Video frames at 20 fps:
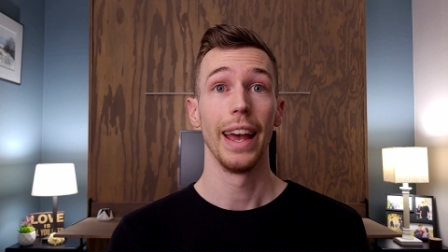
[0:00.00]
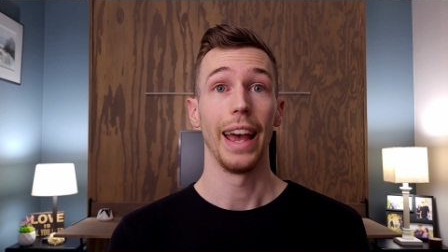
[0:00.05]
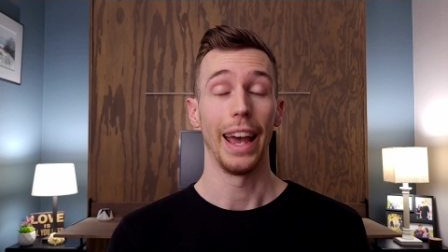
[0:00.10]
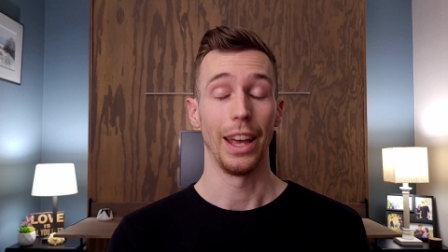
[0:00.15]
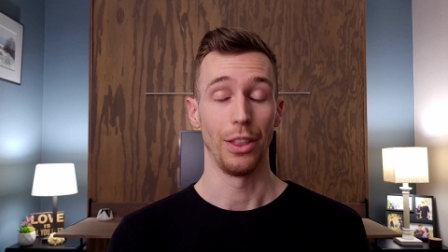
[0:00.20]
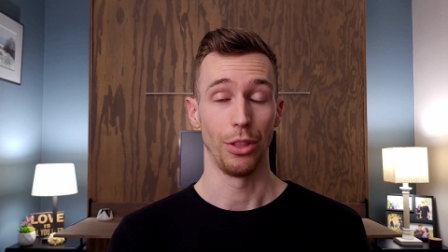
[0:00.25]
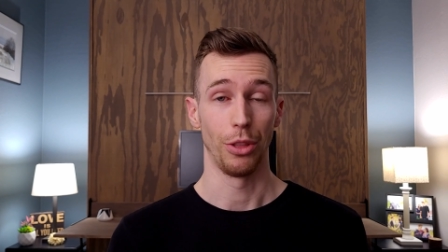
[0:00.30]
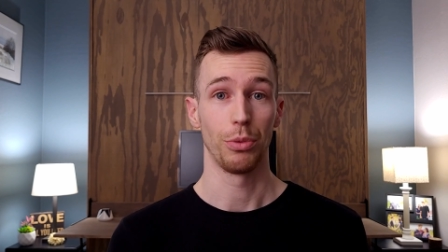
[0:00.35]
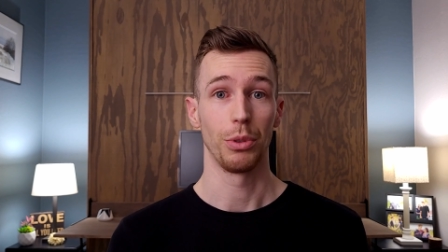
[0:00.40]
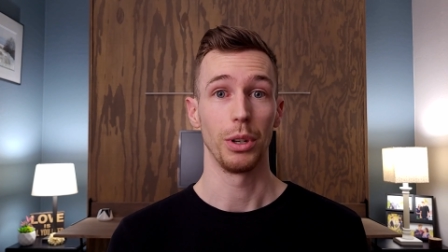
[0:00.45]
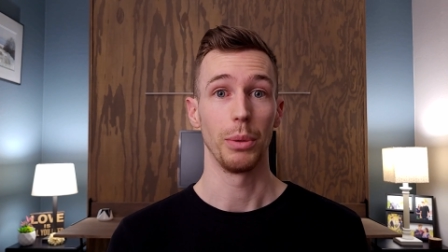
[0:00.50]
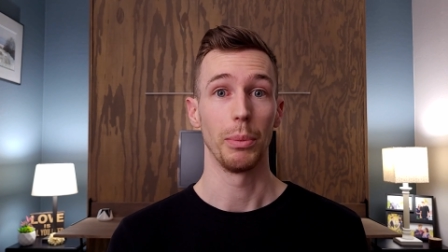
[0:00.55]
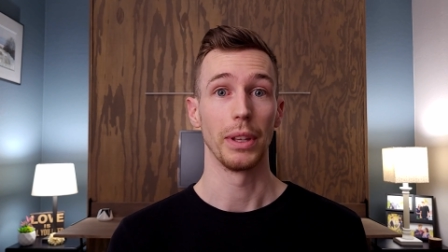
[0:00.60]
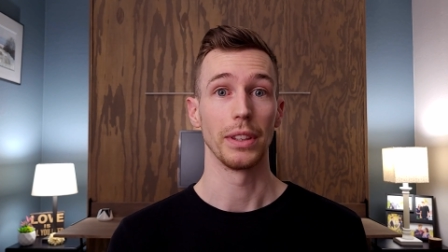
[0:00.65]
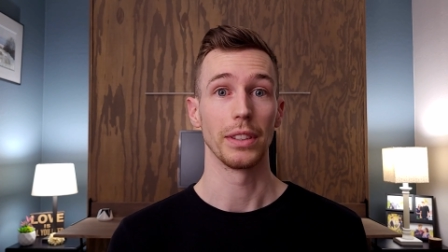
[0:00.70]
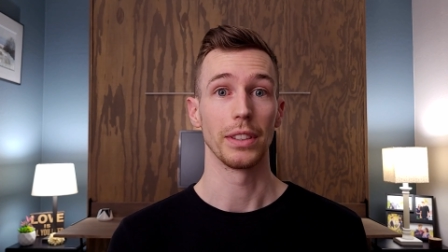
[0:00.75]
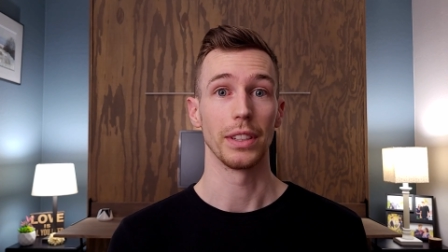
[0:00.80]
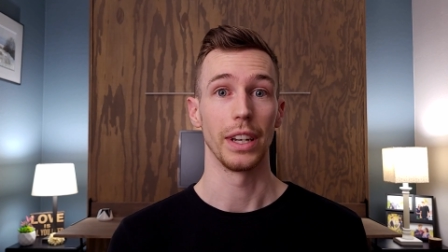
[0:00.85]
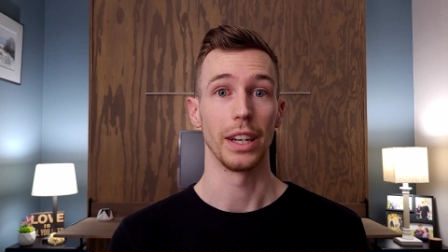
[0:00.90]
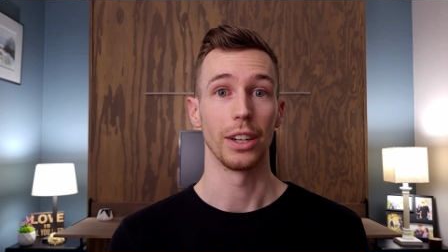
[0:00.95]
And 3
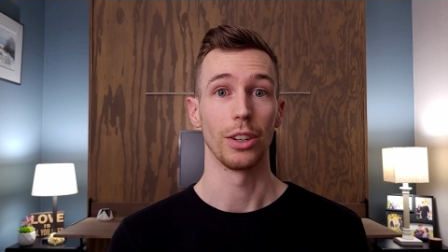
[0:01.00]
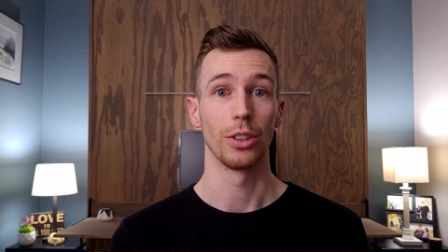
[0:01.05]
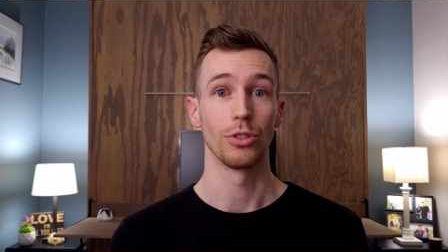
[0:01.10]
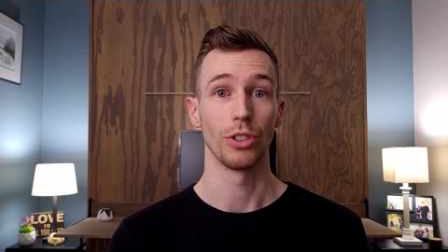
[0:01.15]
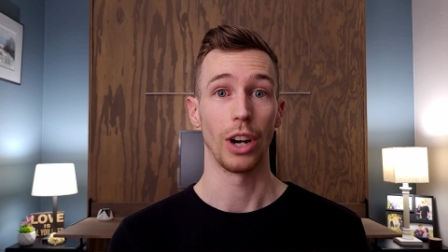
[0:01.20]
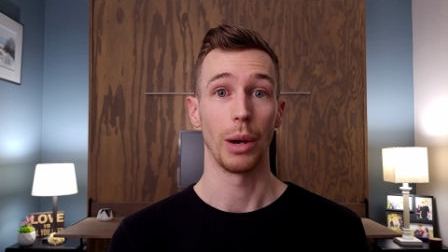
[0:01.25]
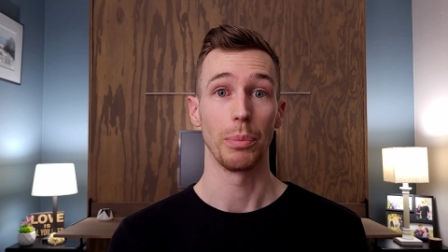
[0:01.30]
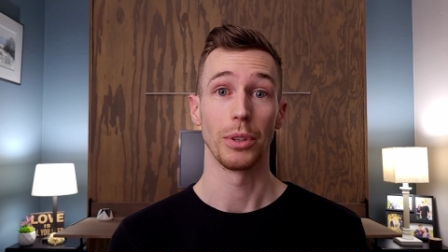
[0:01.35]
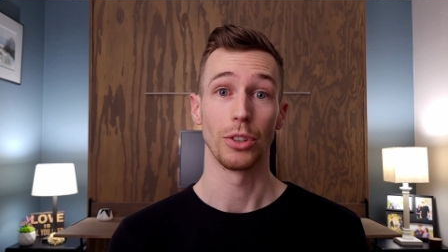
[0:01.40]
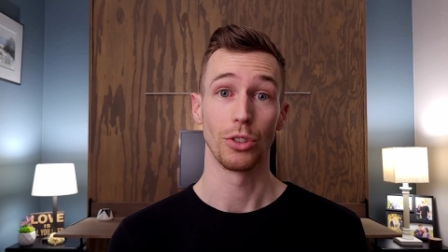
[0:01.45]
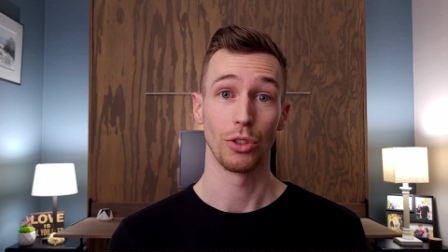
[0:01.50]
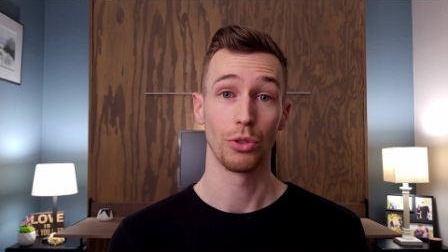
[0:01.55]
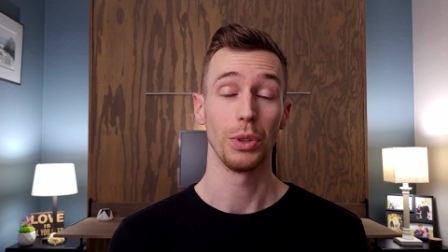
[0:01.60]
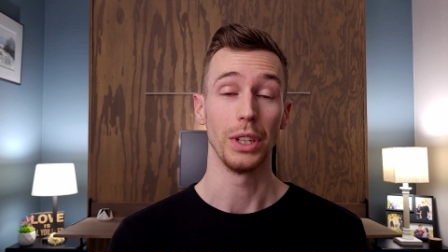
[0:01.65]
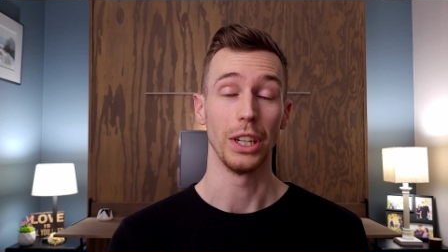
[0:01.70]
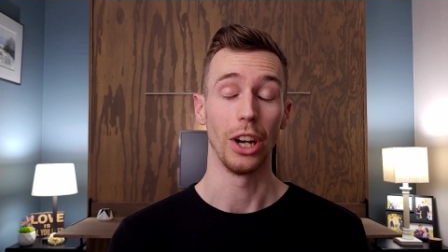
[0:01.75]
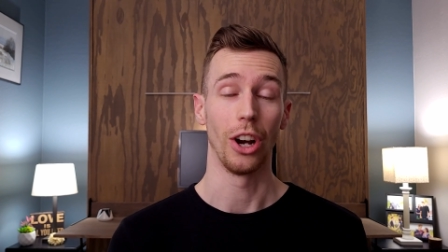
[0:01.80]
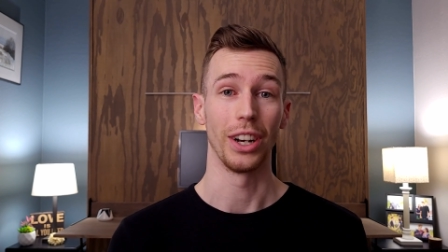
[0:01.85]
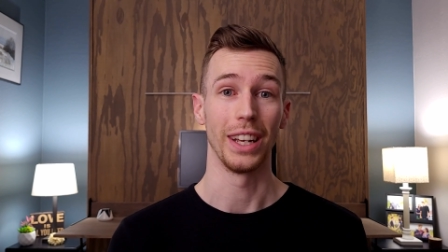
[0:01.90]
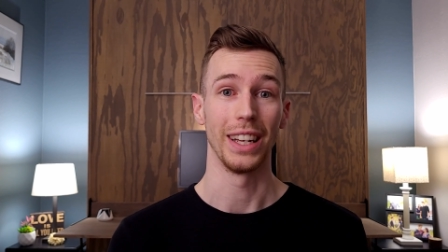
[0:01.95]
months later, dropped a
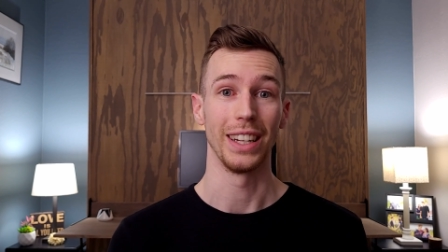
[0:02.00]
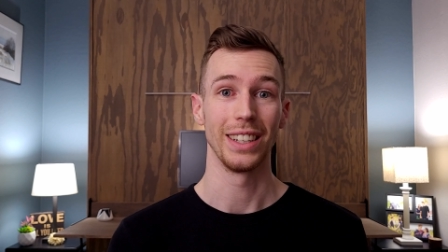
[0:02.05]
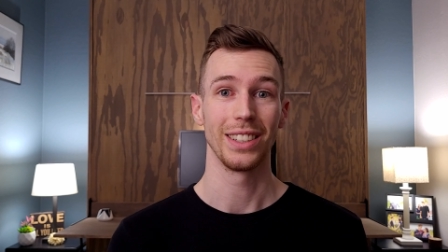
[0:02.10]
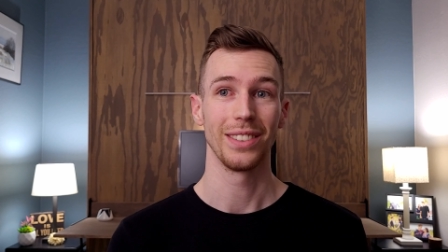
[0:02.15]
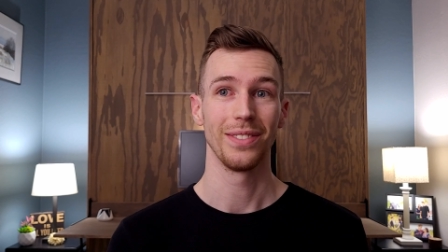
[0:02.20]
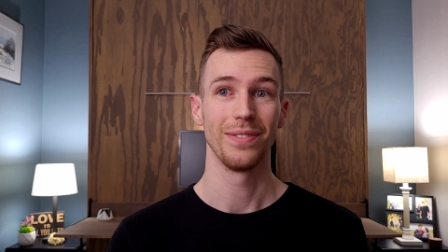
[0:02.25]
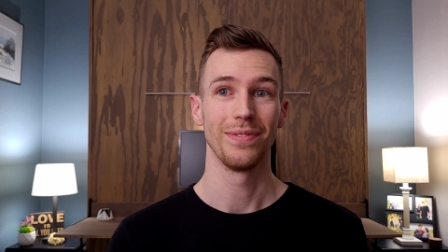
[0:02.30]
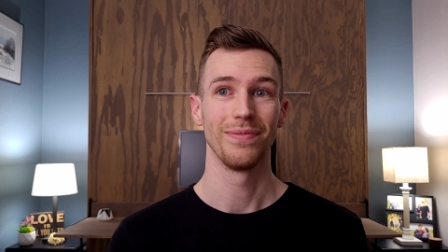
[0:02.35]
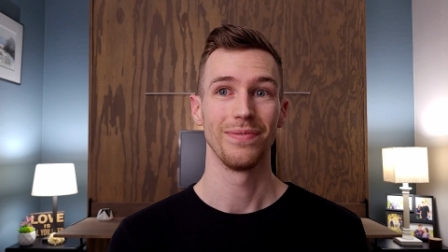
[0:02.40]
tree on it.